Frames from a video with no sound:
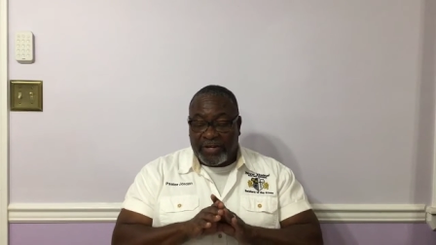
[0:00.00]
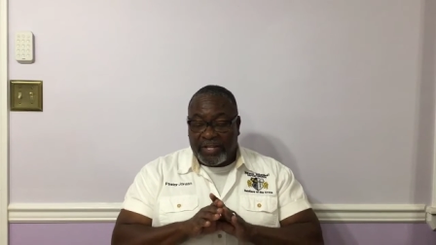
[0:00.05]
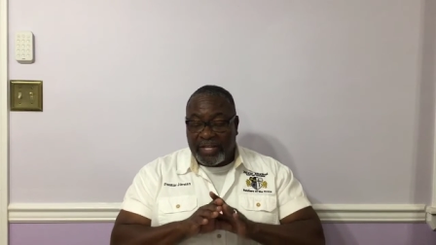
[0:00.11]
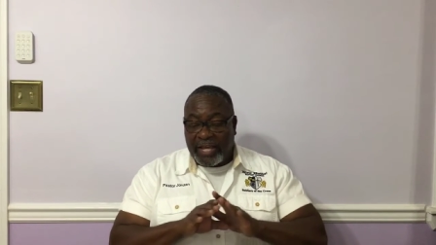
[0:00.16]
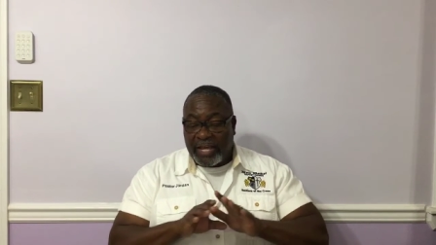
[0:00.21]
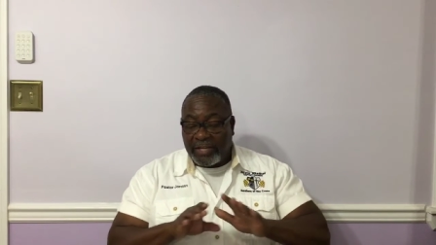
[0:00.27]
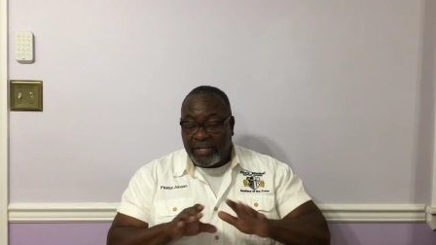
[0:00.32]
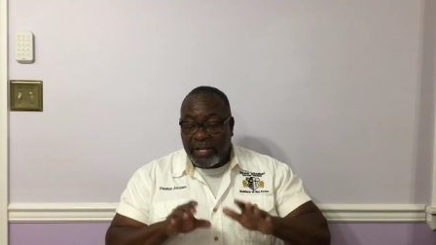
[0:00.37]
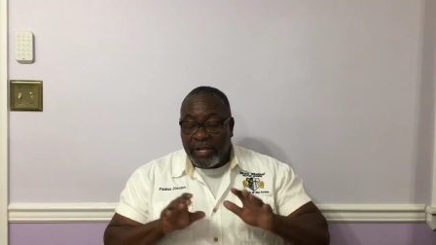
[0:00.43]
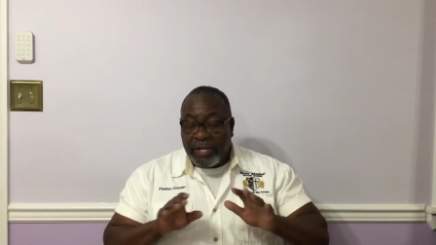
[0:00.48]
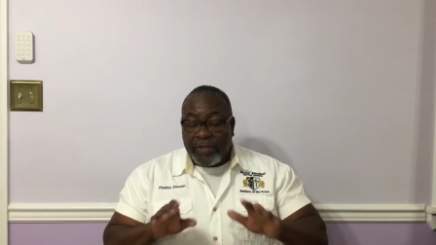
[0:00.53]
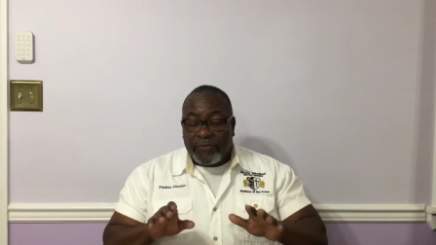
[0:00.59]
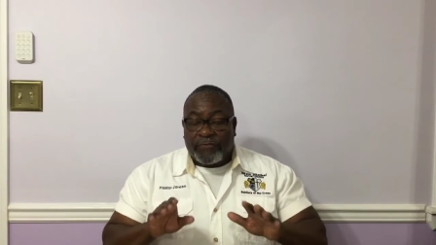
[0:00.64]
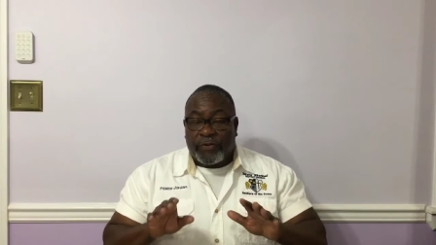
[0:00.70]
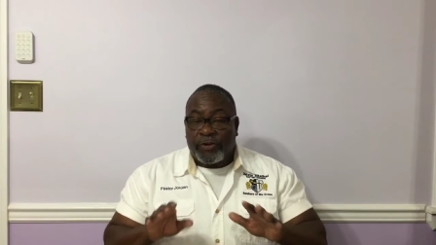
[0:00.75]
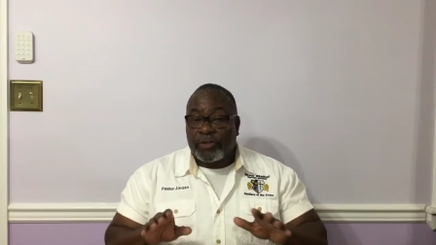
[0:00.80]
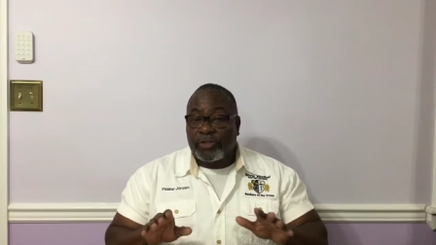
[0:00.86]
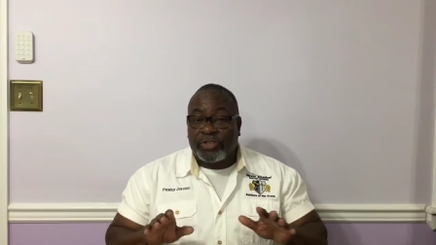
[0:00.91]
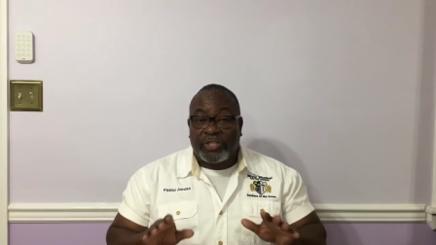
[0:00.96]
in that
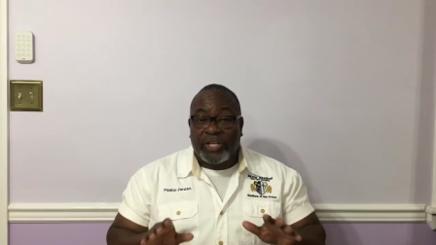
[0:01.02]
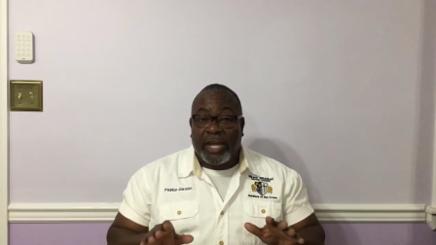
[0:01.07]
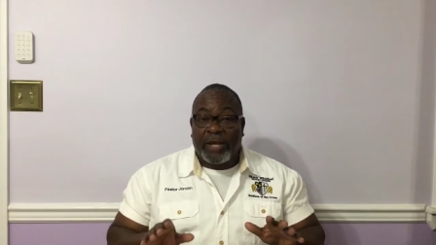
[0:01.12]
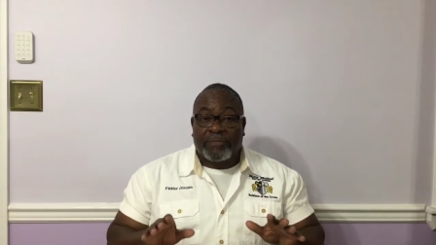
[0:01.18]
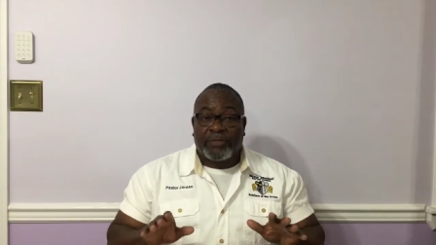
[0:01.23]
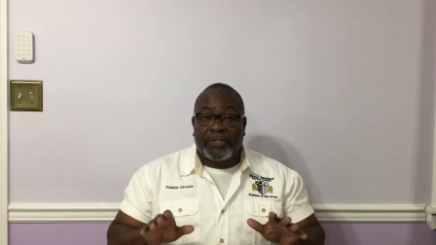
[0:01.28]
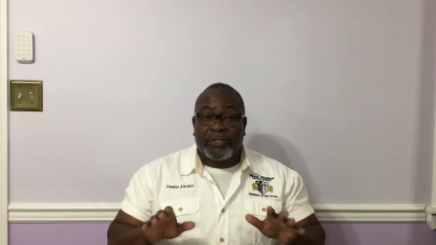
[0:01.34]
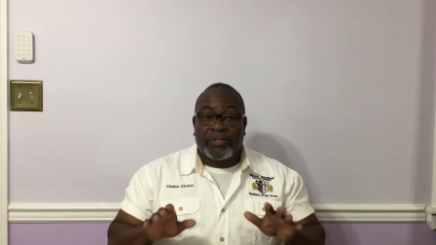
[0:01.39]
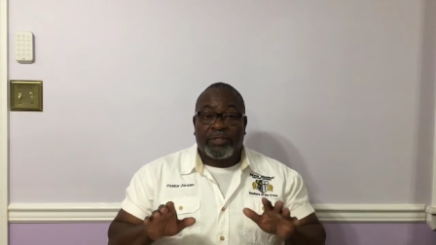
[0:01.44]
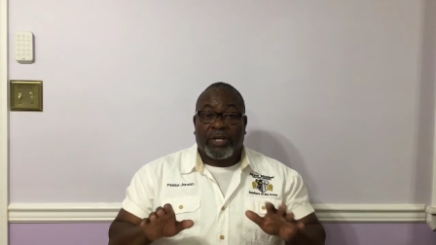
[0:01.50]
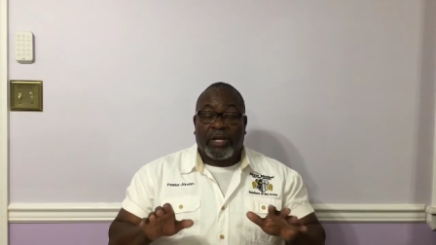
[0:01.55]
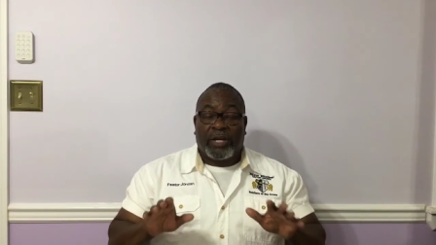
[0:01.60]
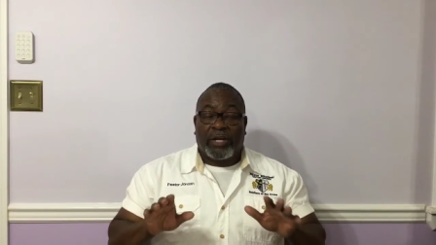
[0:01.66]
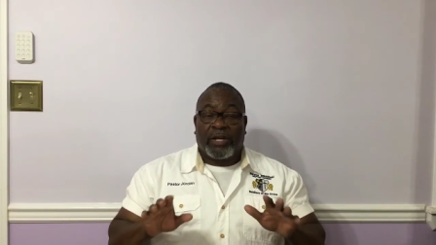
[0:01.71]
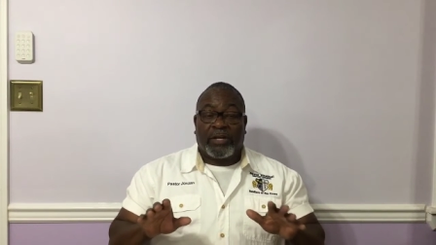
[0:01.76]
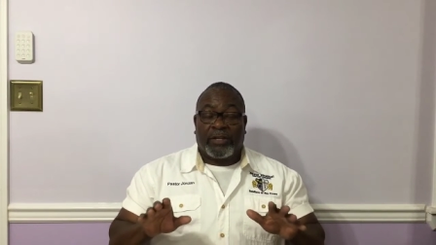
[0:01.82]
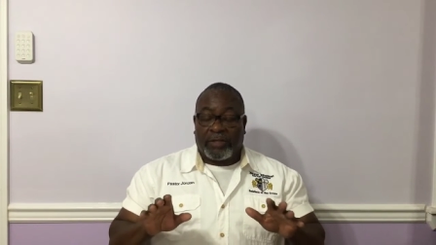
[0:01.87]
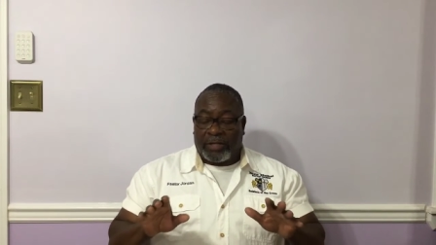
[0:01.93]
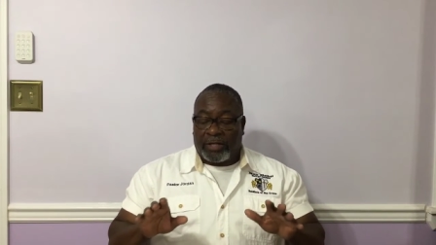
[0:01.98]
first chapter,
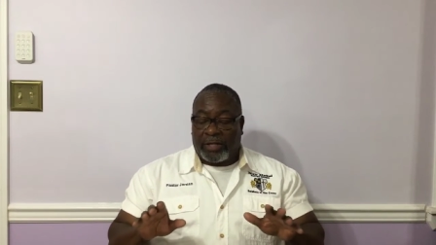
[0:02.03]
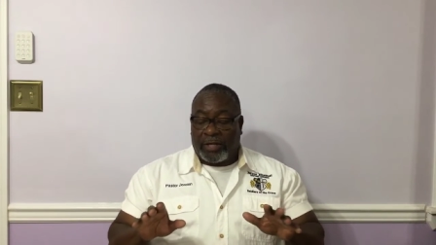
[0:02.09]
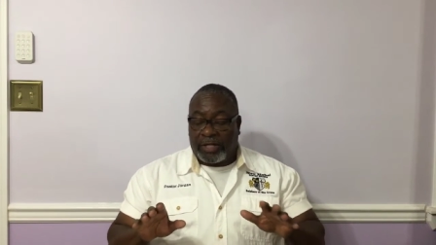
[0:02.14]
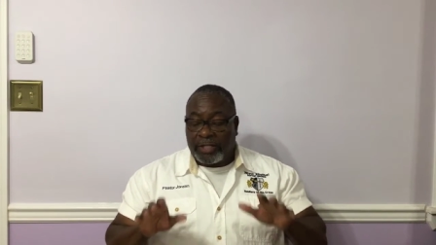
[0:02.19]
uh,